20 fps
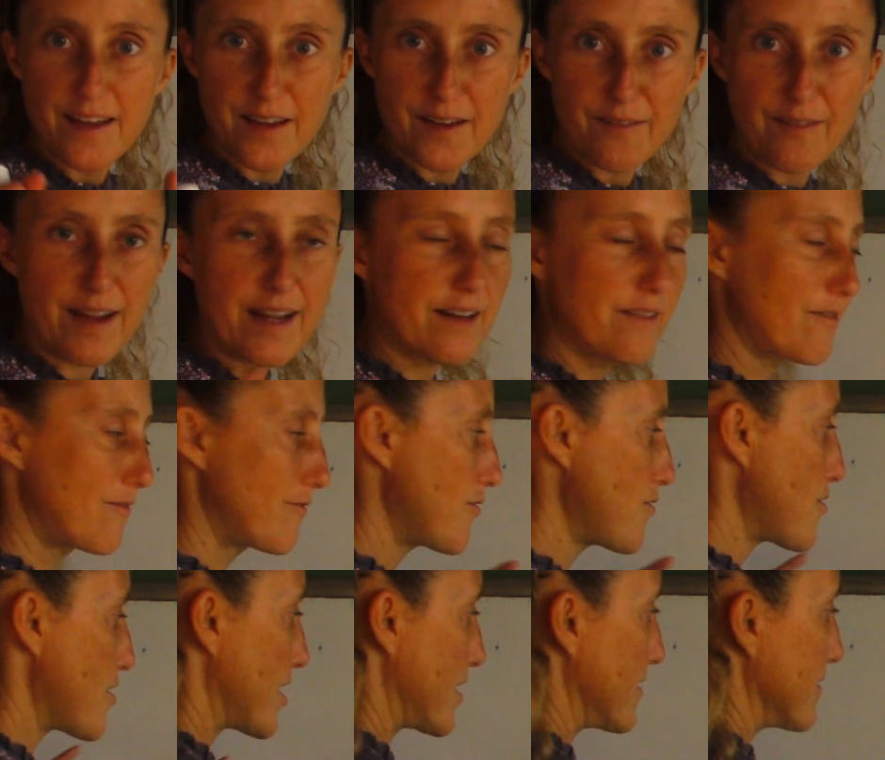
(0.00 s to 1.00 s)
right,
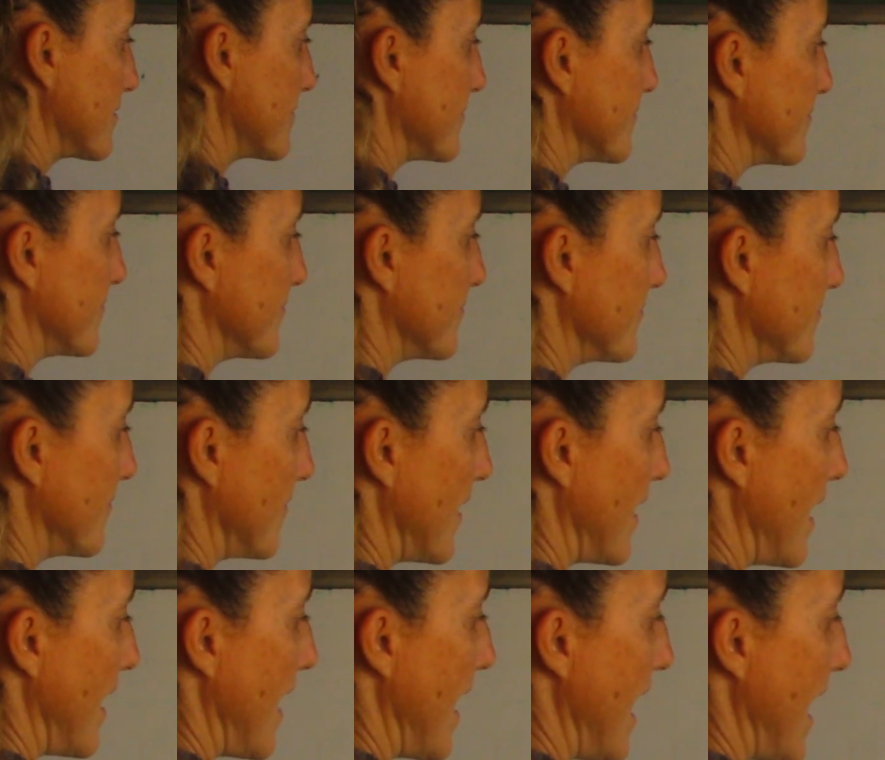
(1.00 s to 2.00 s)
4.
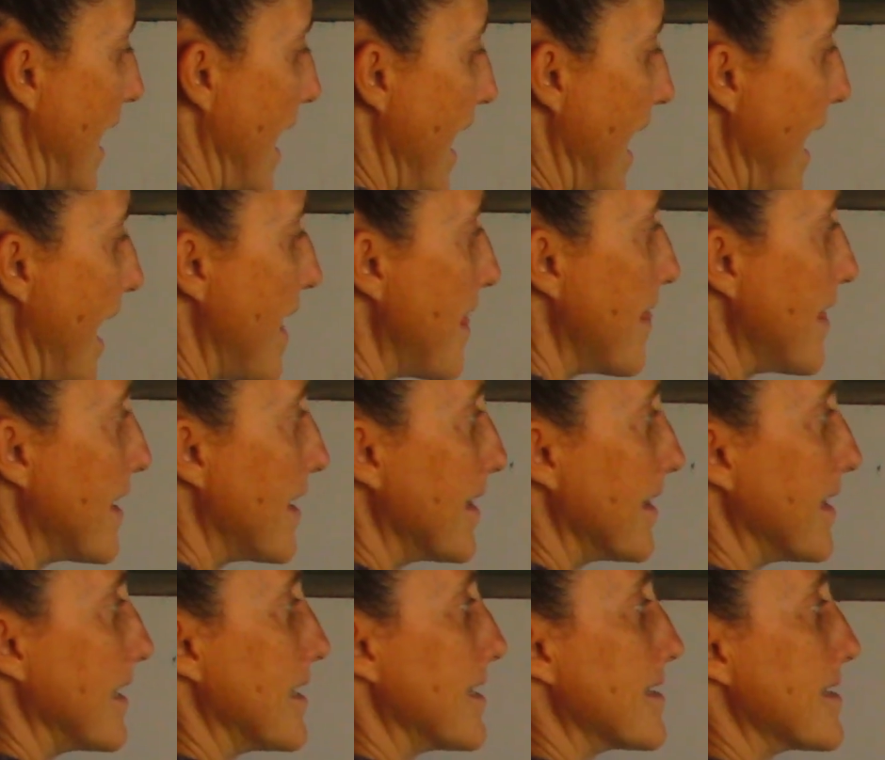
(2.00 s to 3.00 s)
And then
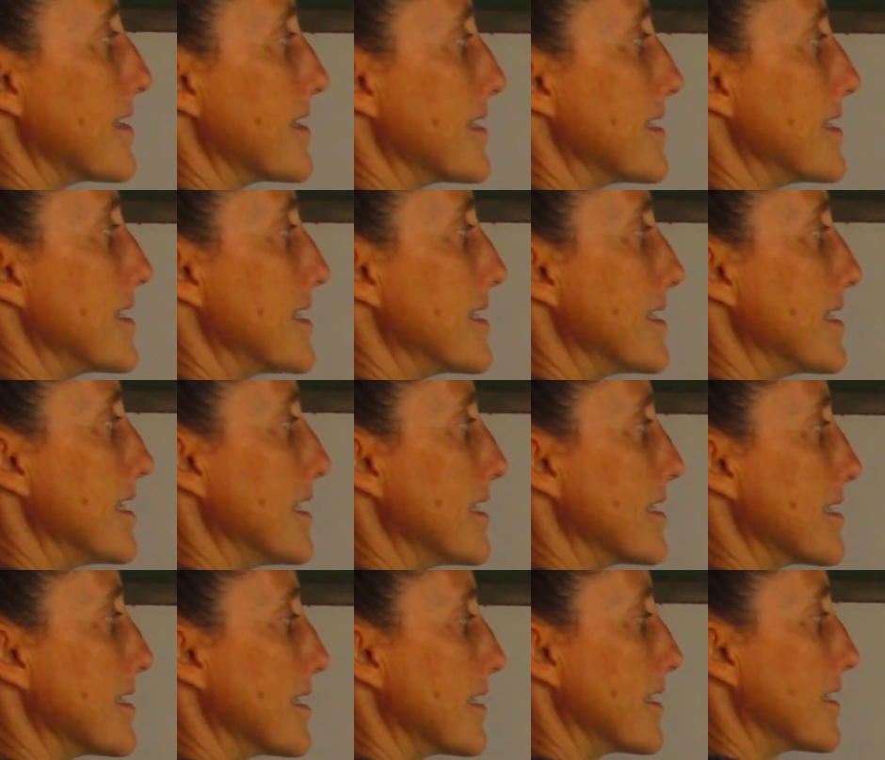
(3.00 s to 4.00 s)
these
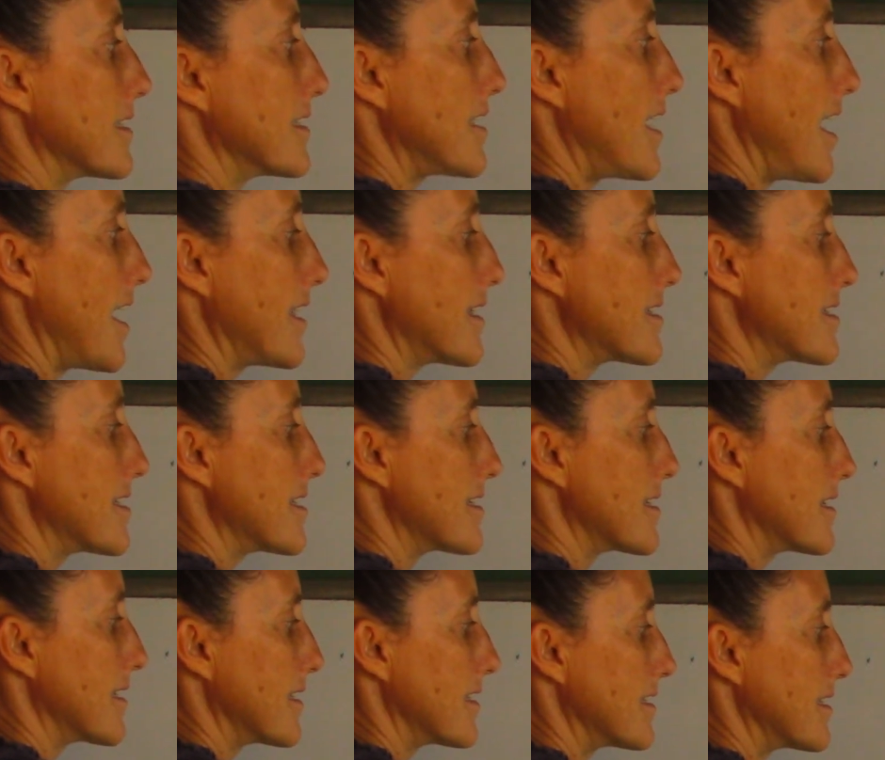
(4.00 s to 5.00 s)
little dots, these
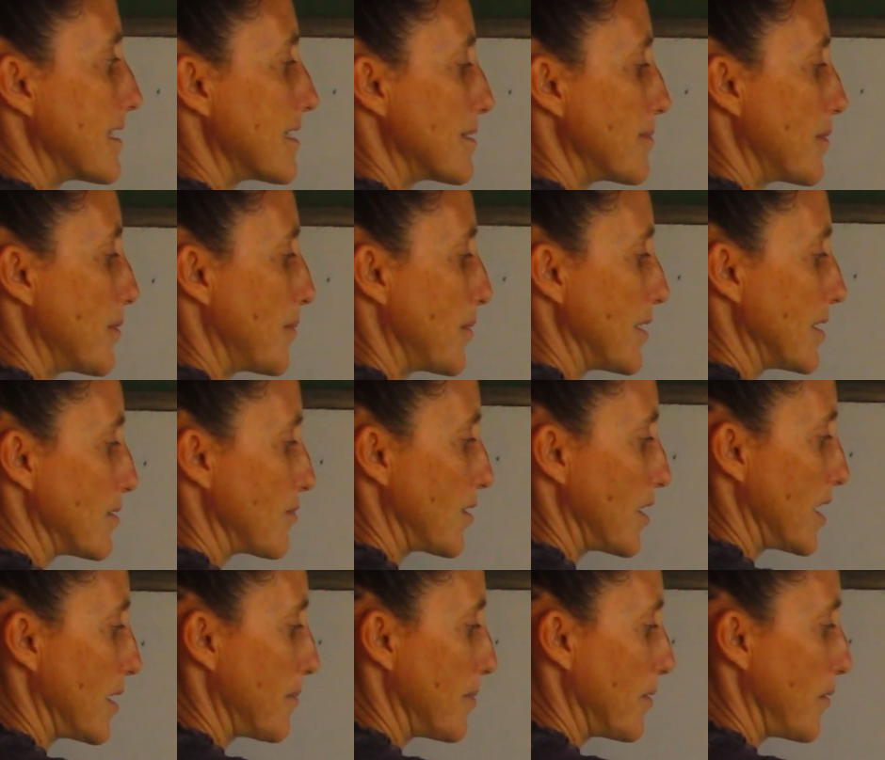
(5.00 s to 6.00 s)
little decimal points, we're
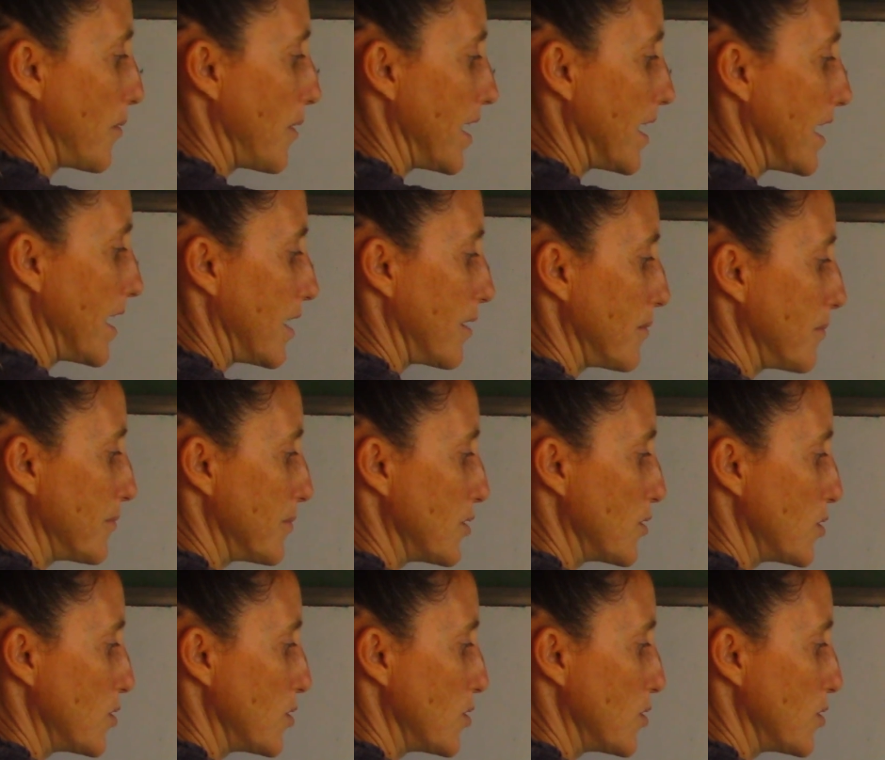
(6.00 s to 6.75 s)
going to put right here.